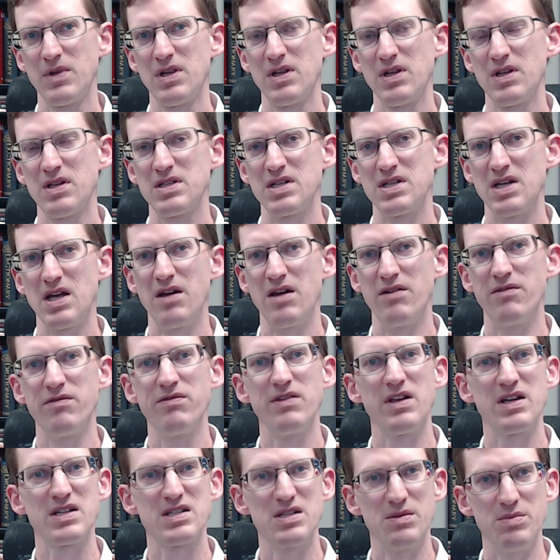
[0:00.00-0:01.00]
to have
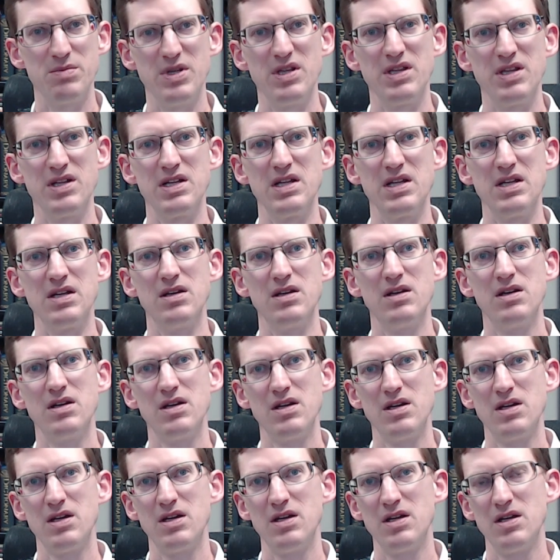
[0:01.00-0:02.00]
flexibility
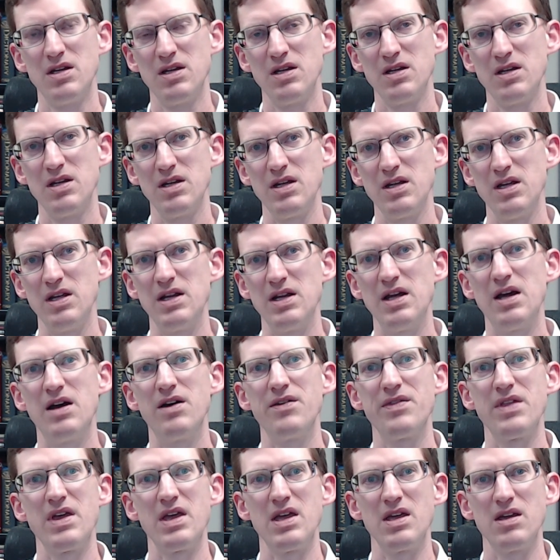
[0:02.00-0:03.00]
in how
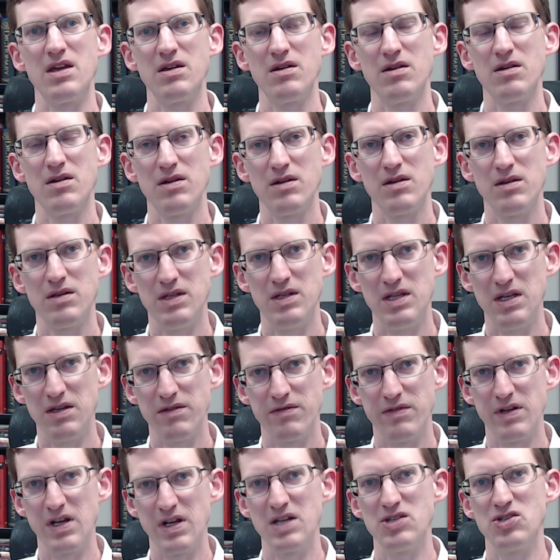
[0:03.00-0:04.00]
they give
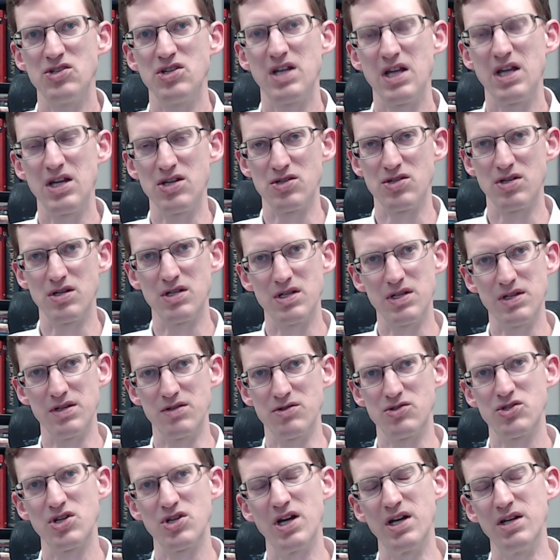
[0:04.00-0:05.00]
an education to their
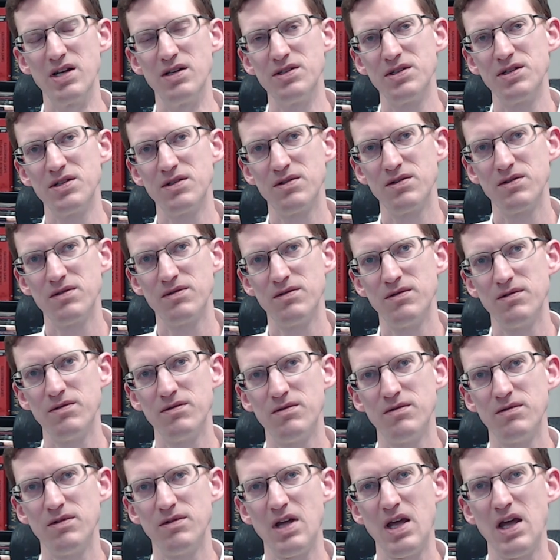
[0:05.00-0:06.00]
child.
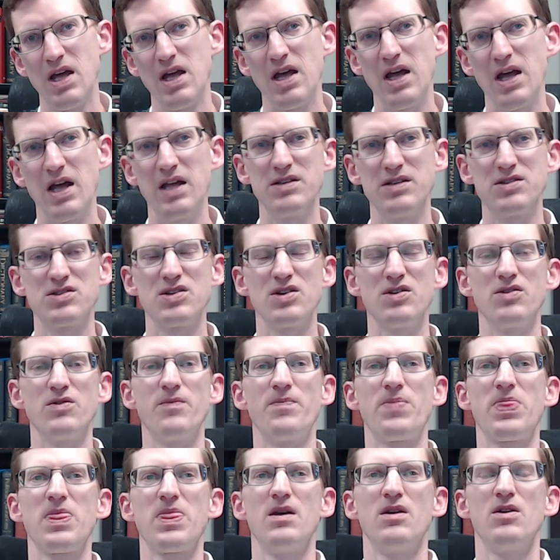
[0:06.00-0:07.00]
And so
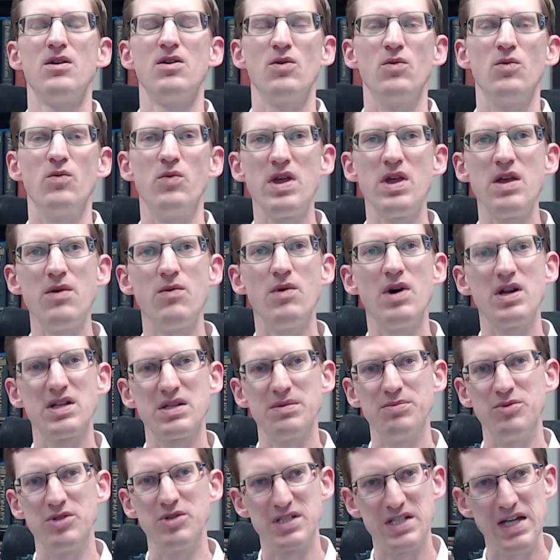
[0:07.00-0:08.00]
we want to
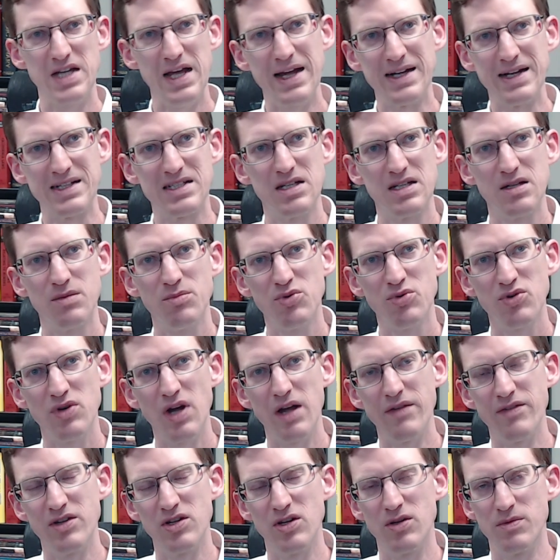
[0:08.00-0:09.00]
protect
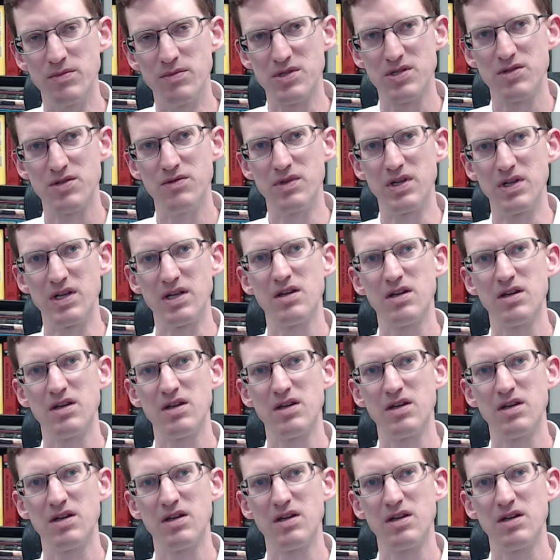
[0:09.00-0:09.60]
private homeschooling.